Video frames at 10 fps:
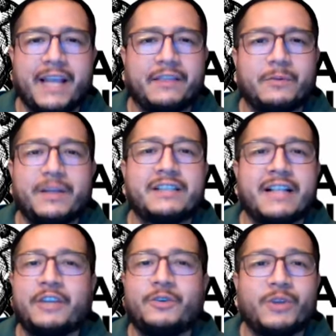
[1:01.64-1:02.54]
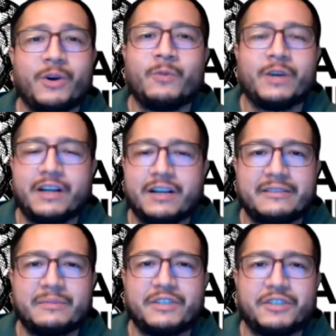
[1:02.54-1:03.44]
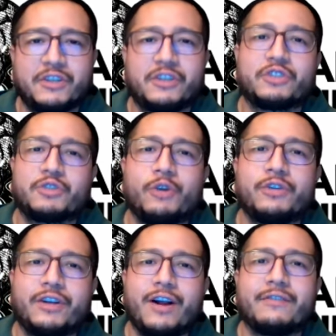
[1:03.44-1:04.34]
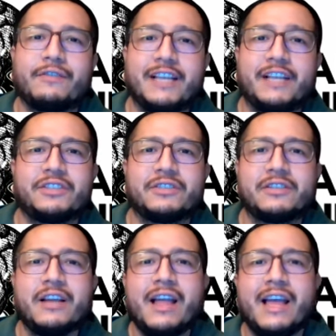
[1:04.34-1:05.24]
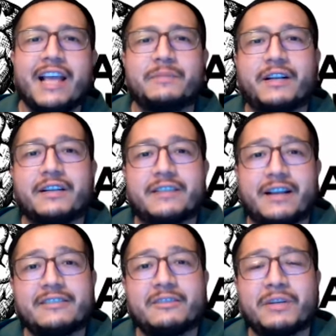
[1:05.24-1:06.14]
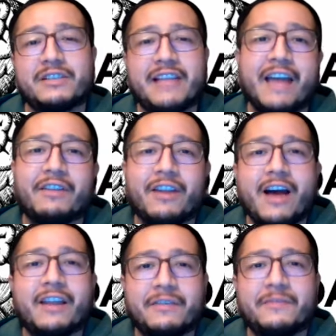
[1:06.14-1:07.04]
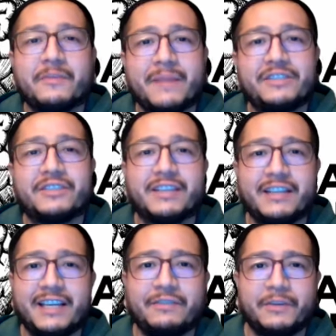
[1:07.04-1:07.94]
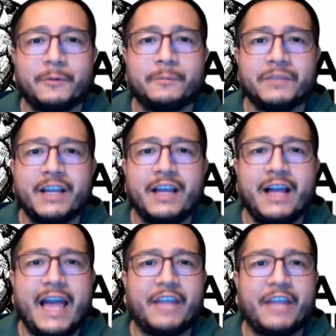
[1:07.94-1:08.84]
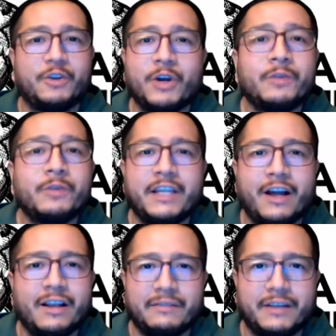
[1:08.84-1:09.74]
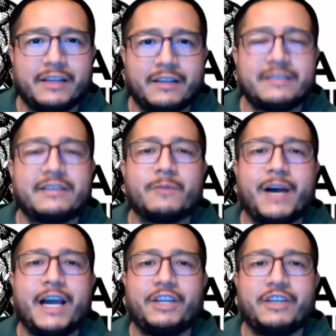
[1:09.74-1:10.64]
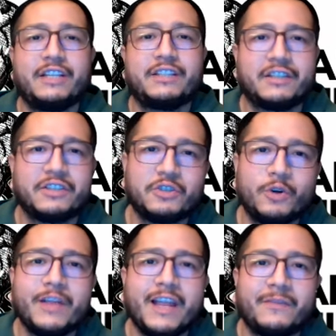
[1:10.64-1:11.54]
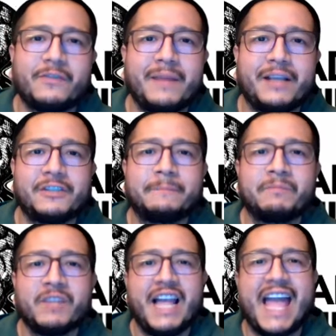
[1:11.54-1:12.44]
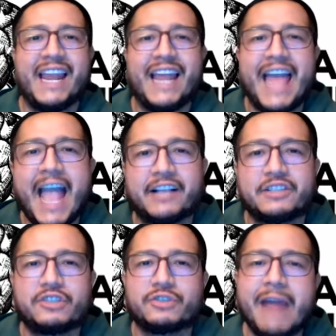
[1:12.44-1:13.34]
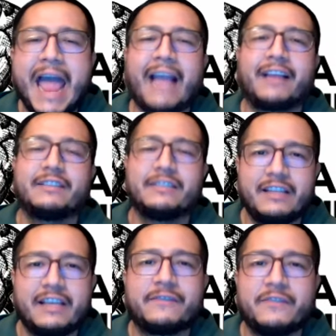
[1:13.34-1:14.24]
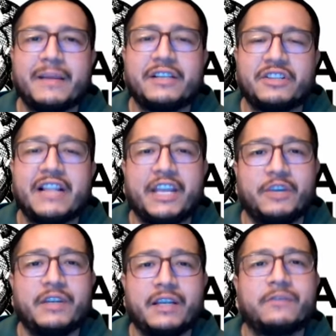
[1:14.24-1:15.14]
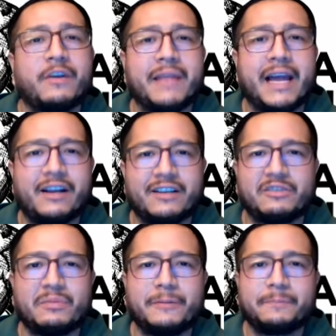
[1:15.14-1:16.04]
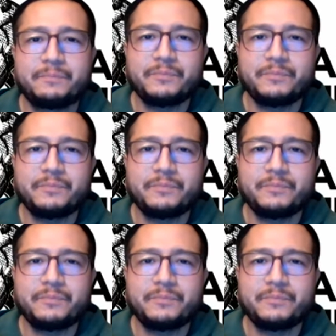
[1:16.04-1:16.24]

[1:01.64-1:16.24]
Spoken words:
And the reason that you don't want customers to control your conversations is because customers have a lot of information to give you, and you don't need all of it. This is why you need to control that information and extract the information that you need from that customer.